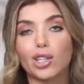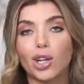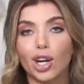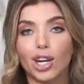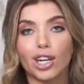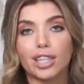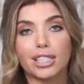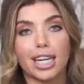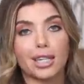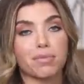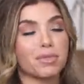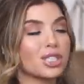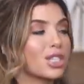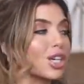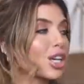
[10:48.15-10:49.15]
longer
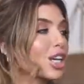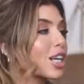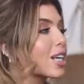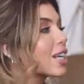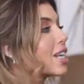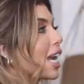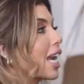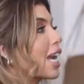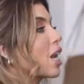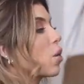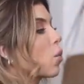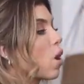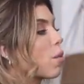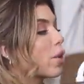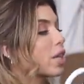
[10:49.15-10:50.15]
denim skirt. And
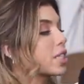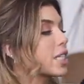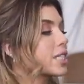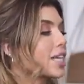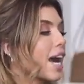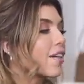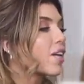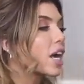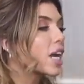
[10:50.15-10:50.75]
Walmart does have